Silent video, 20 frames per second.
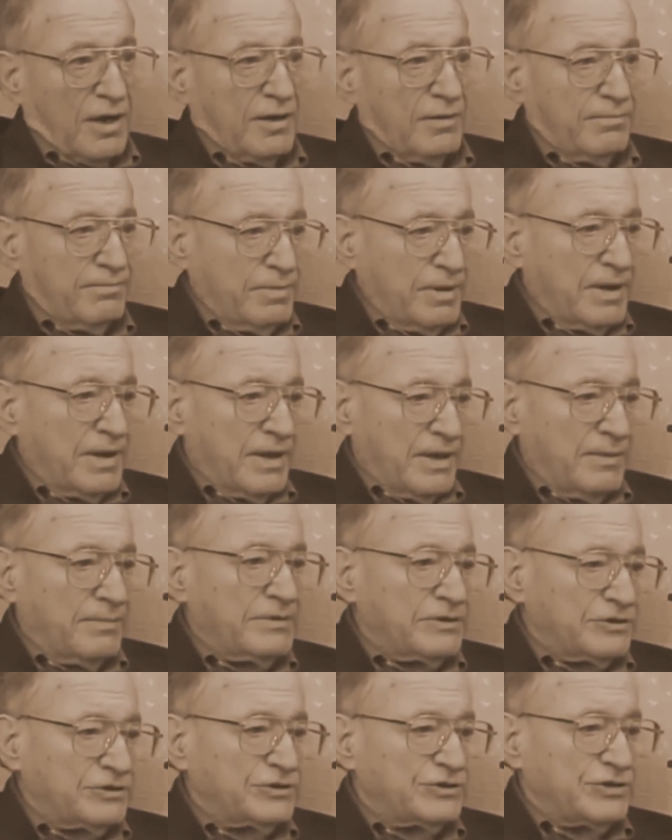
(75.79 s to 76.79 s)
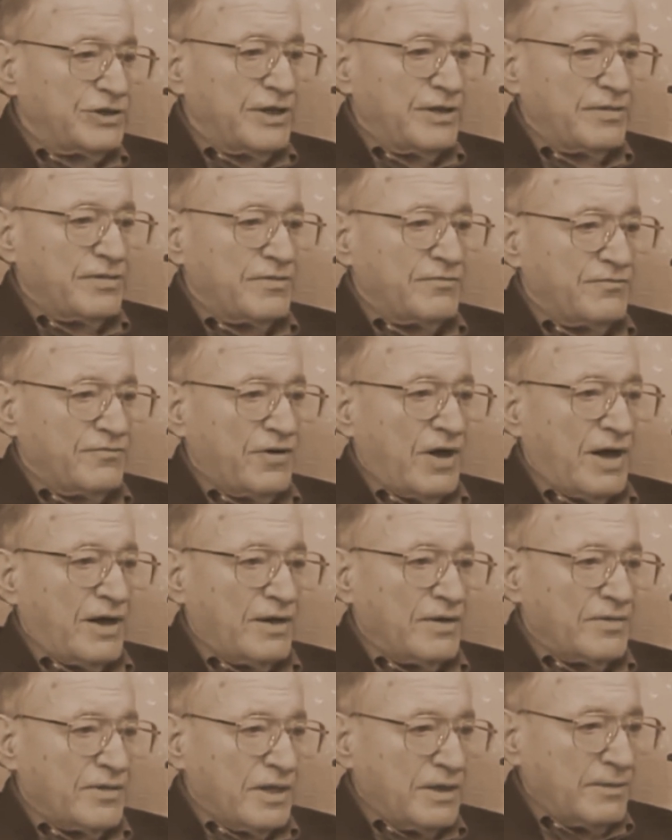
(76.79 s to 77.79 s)
on a big image
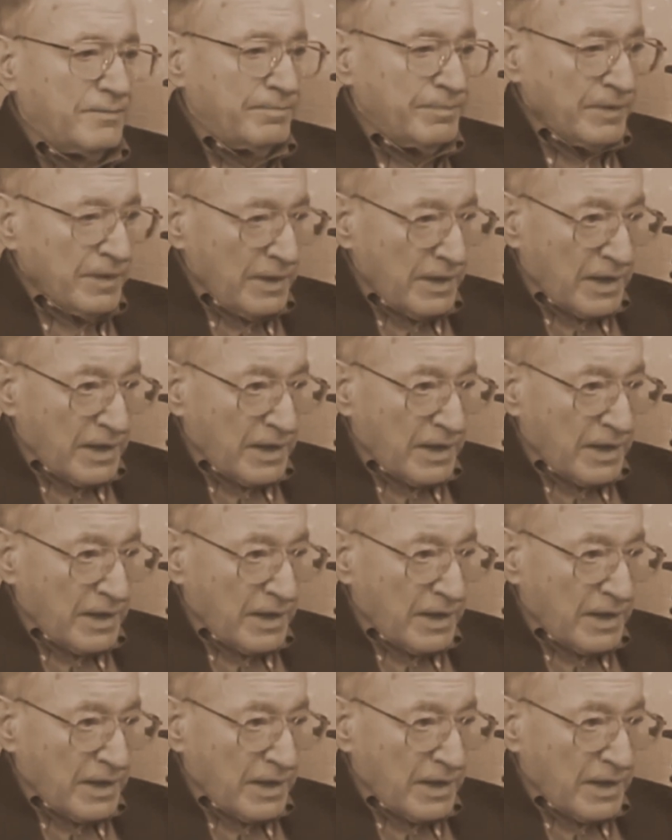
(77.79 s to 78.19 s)
intensifier that